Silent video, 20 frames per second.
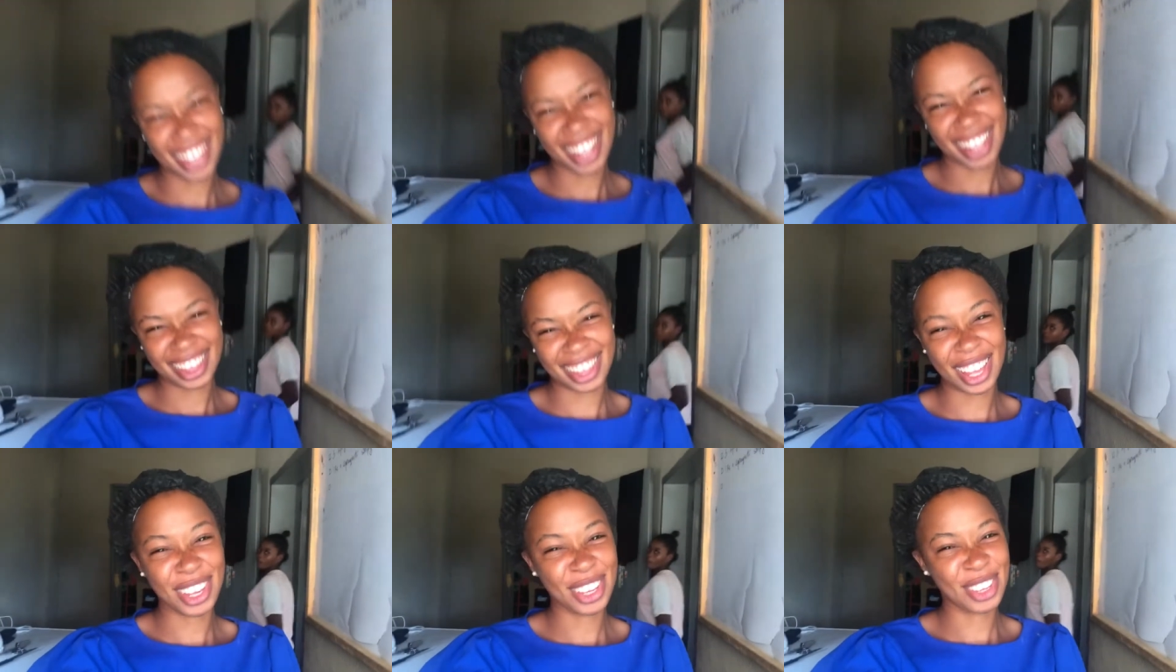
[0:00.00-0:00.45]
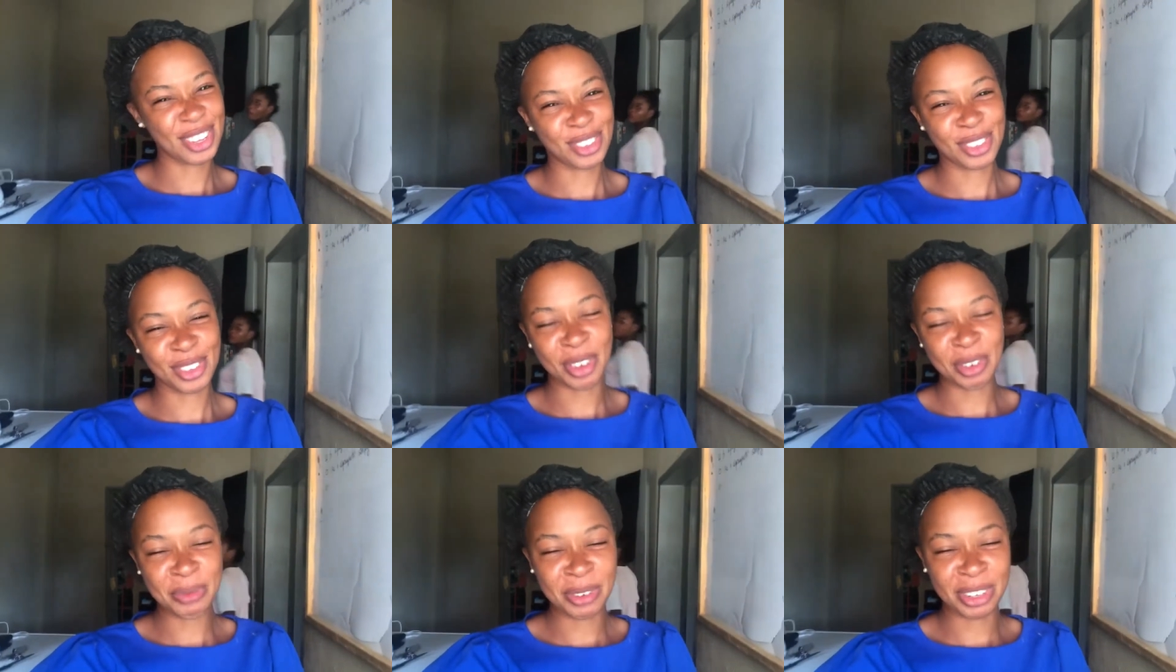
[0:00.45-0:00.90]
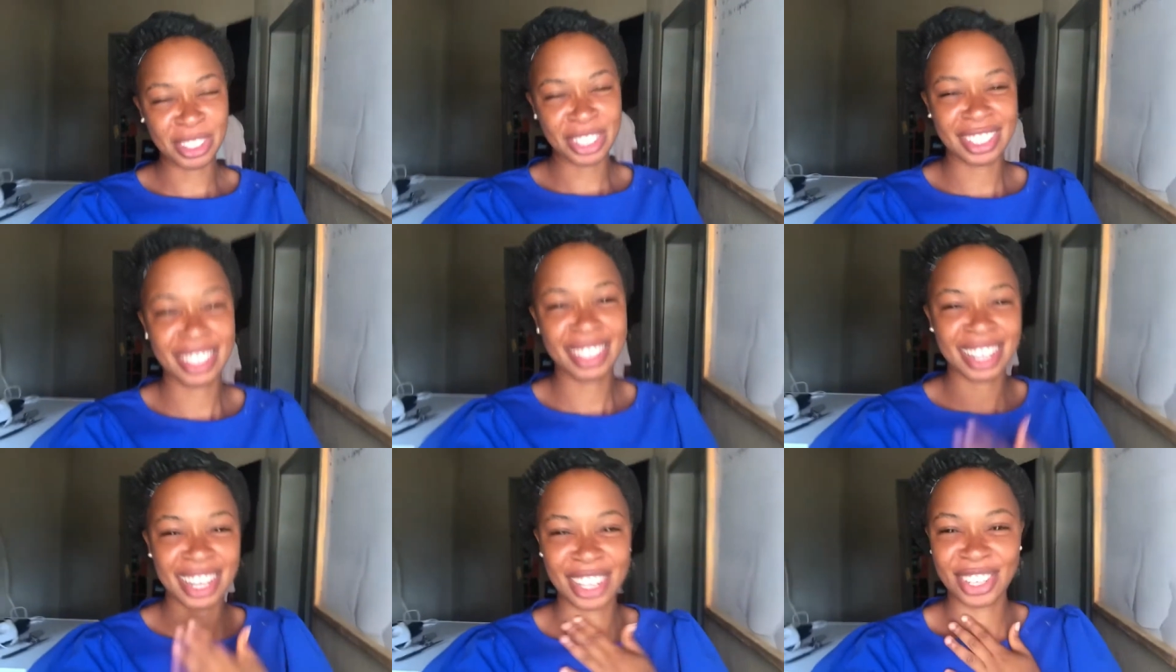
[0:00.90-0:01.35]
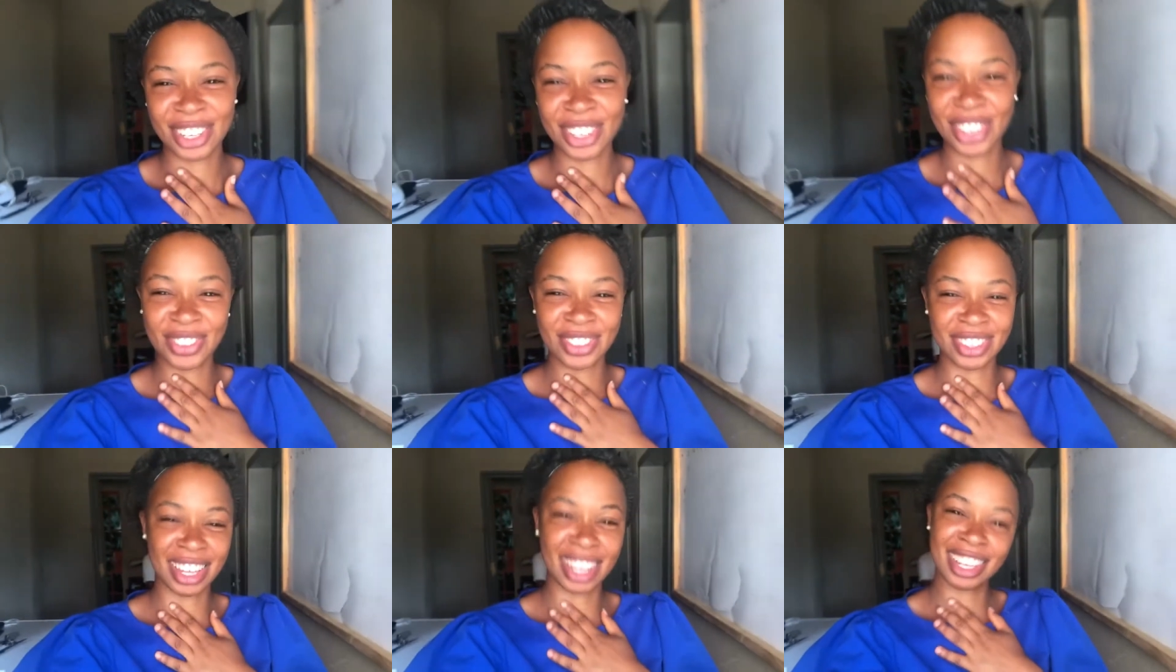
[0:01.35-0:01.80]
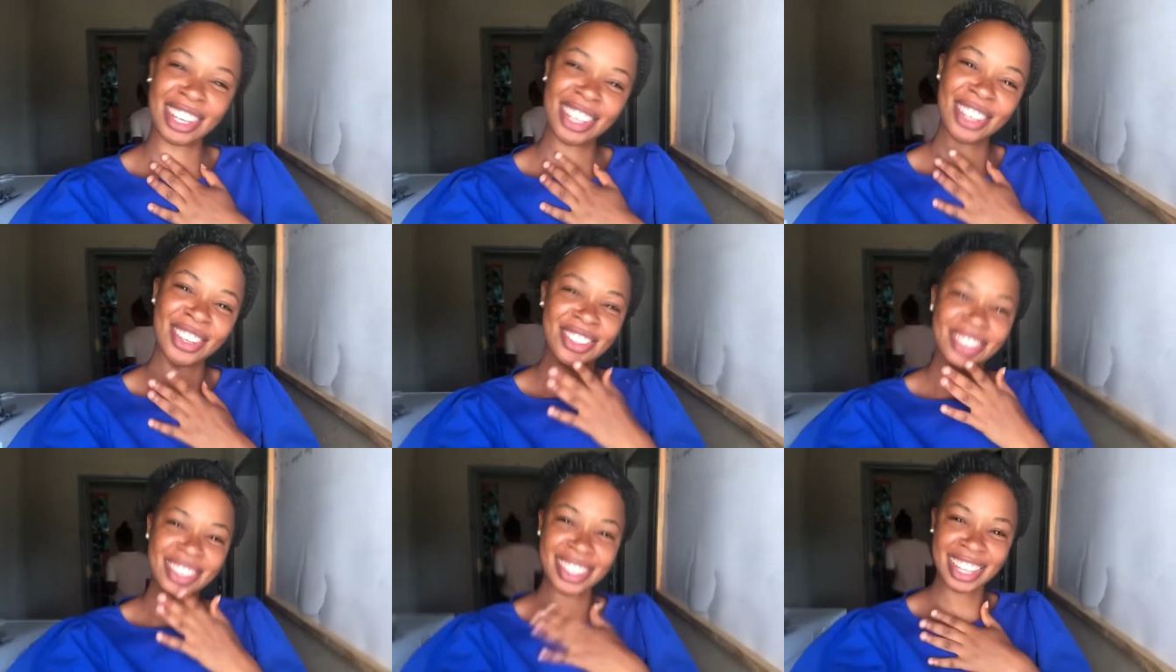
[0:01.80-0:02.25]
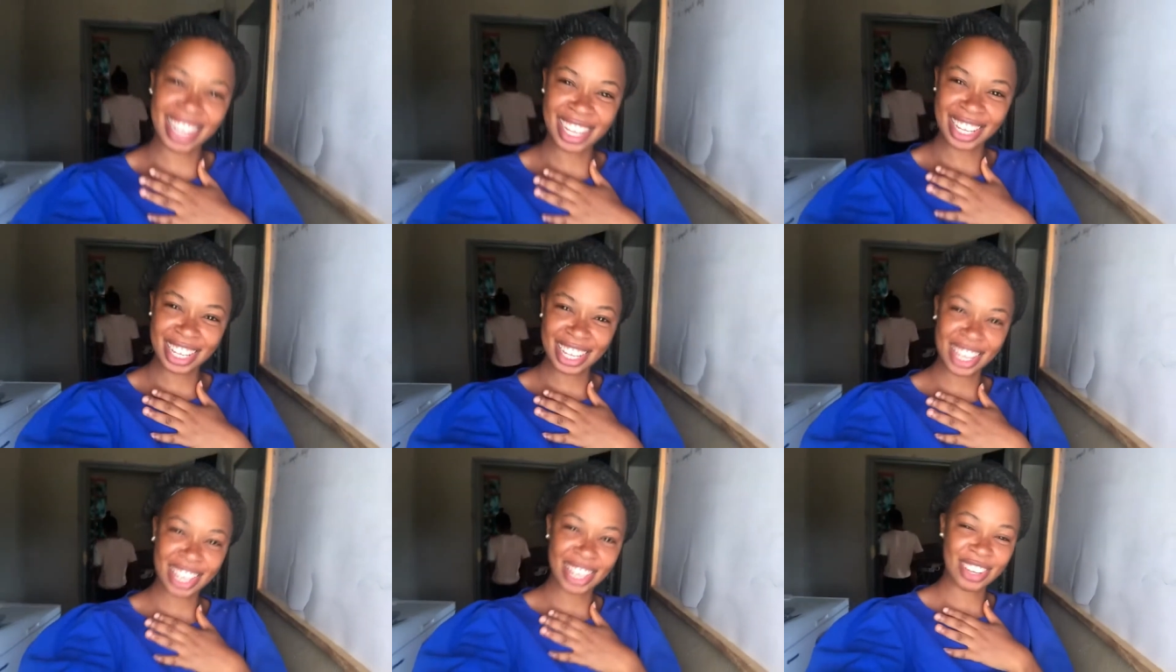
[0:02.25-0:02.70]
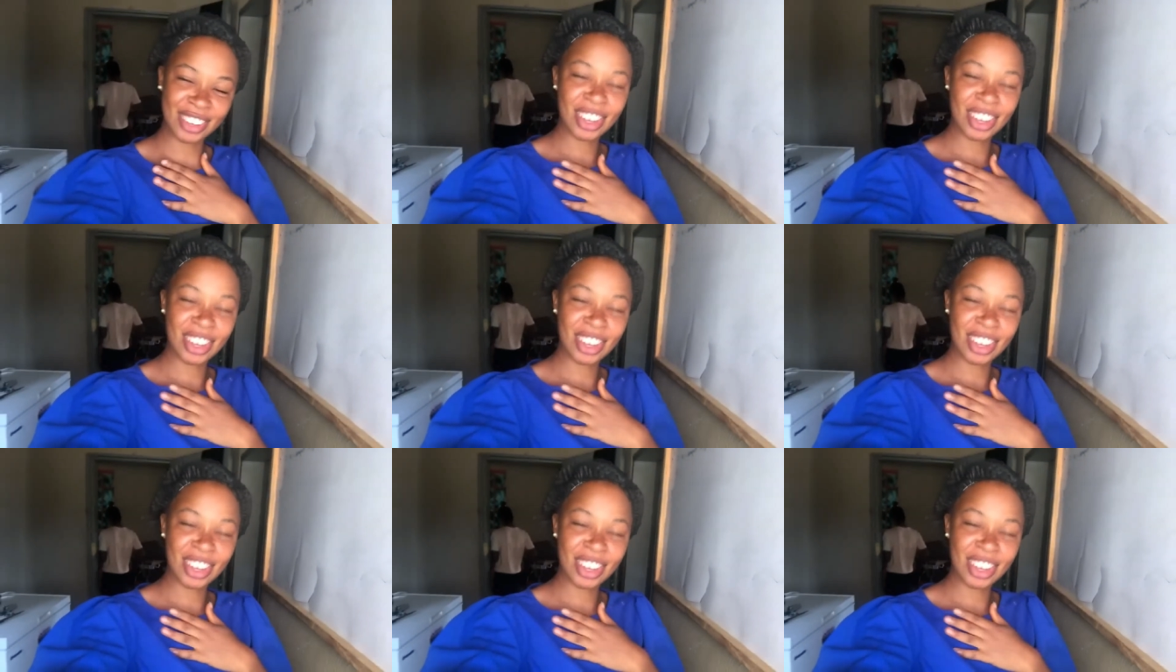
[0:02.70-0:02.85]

thank you so much thank you thank you thank you